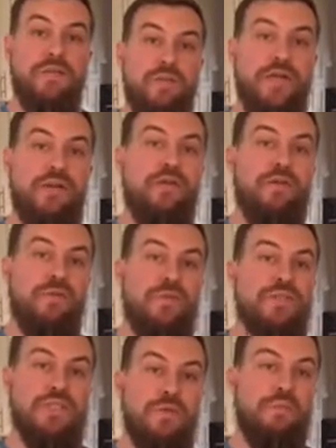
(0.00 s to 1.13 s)
the blender with
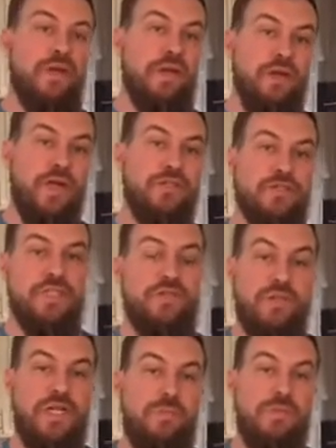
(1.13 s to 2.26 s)
the stick blender and just give
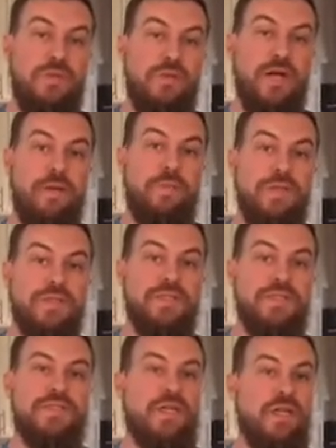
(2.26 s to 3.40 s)
it a couple
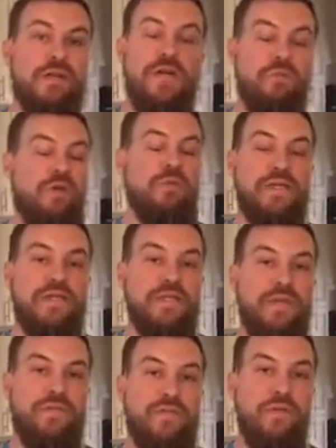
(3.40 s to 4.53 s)
pulses, and it'll come right back
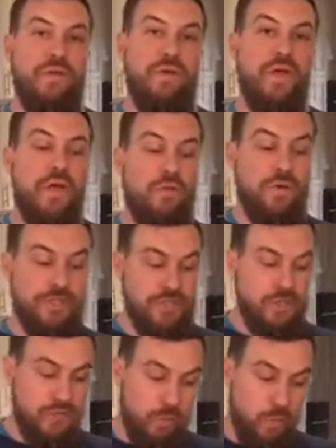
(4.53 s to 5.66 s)
together for you. Once
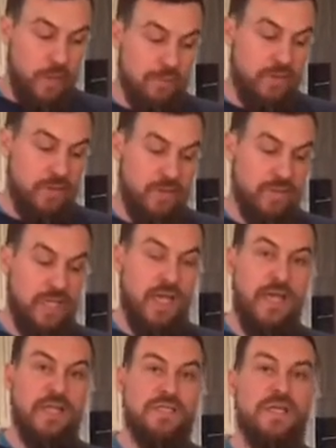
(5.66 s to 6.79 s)
you've whipped those
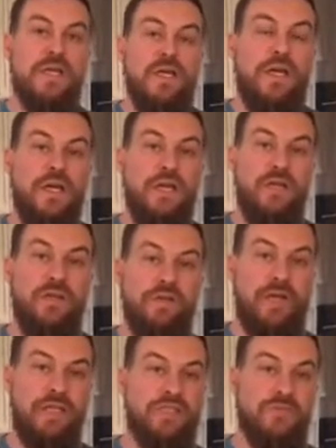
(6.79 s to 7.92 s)
eggs and they're
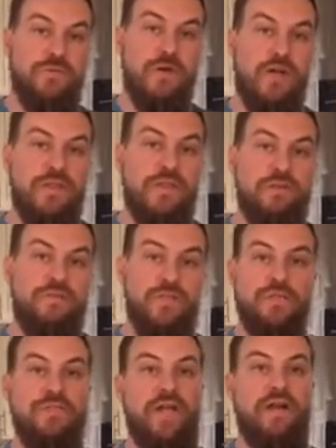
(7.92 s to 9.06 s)
nice and frothy and
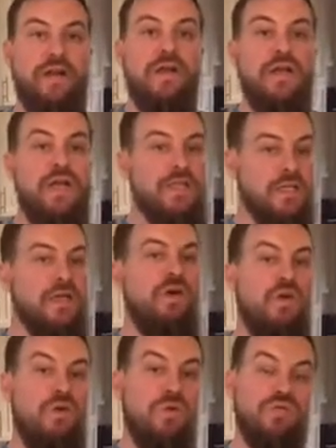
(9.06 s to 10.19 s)
full of air, it's going to
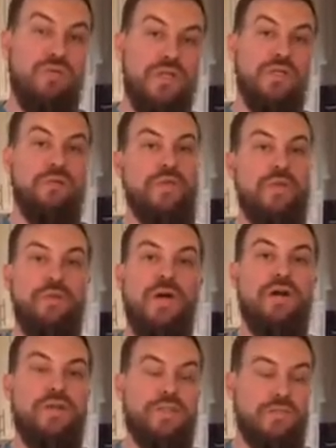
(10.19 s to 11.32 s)
hold really, really
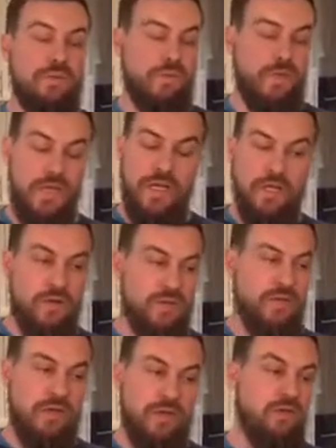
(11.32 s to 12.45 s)
well. Egg yolks
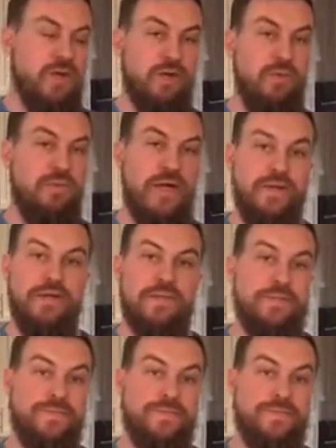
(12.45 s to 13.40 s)
are an incredible binder.